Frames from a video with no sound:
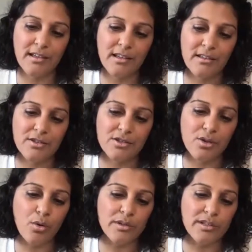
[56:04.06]
The
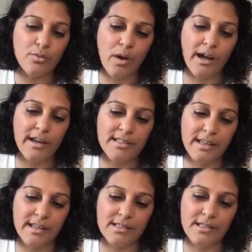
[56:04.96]
soul is wise
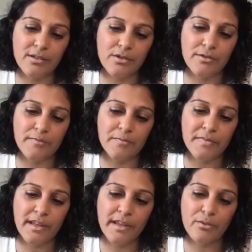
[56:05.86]
and subtle.
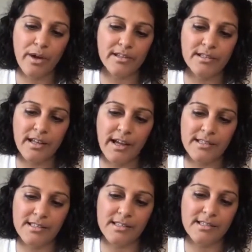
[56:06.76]
It
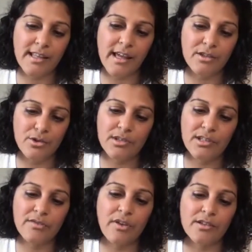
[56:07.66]
recognizes that unity
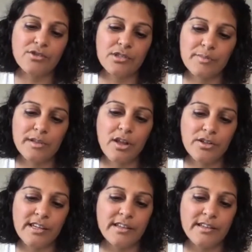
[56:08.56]
fosters
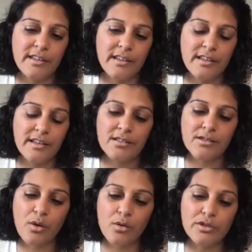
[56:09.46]
belonging. The
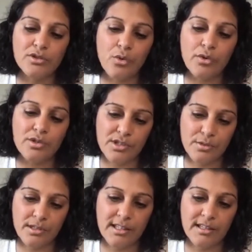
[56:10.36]
soul adores
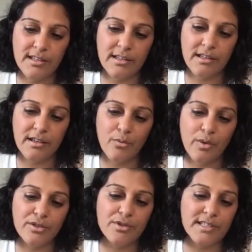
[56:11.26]
unity.
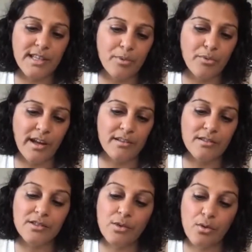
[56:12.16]
What you separate, the
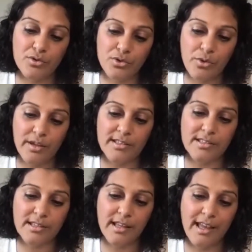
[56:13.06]
soul
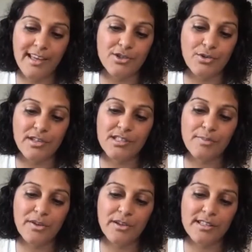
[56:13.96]
joins. As your
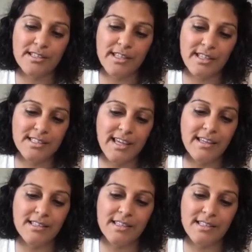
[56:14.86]
experience
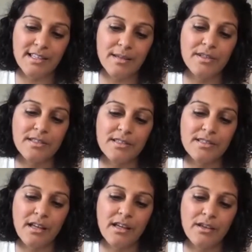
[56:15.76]
extends and deepens,
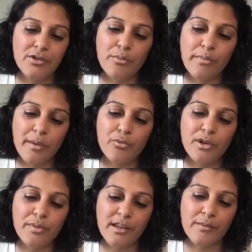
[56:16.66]
your memory
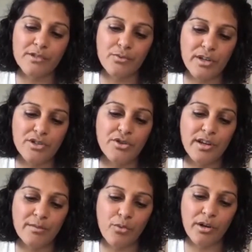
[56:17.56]
becomes richer
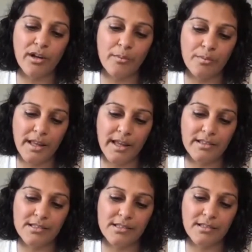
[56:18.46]
and more
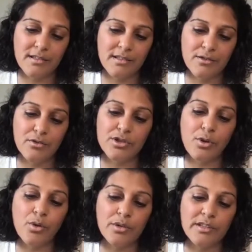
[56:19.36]
complex. Your
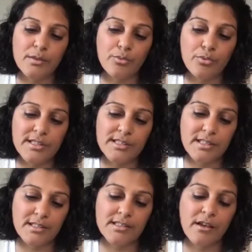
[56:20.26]
soul is the
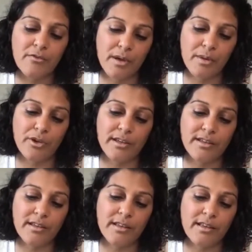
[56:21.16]
priestess of memory,
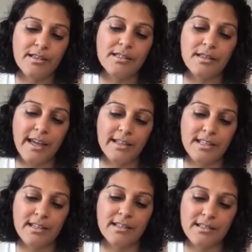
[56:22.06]

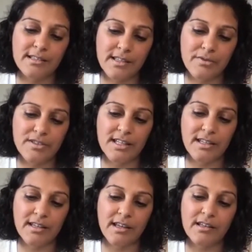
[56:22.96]
selecting,
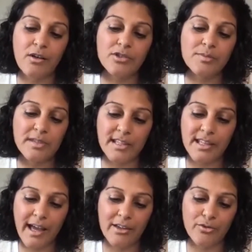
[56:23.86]
sifting, and ultimately
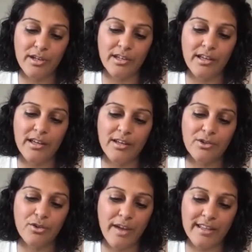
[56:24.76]
gathering
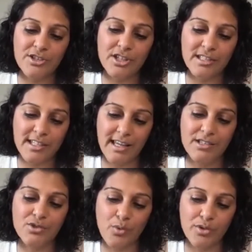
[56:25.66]
your vanishing
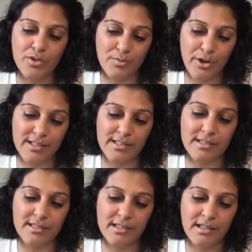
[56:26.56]
days towards
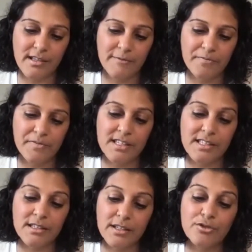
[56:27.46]
presence.
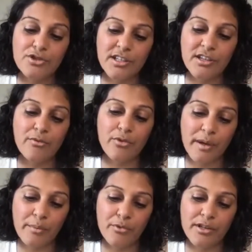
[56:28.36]
This liturgy of
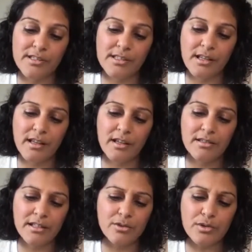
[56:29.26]
remembrance,
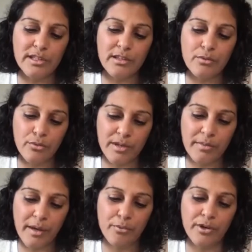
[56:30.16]
literally
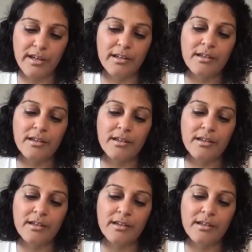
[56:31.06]
remembering,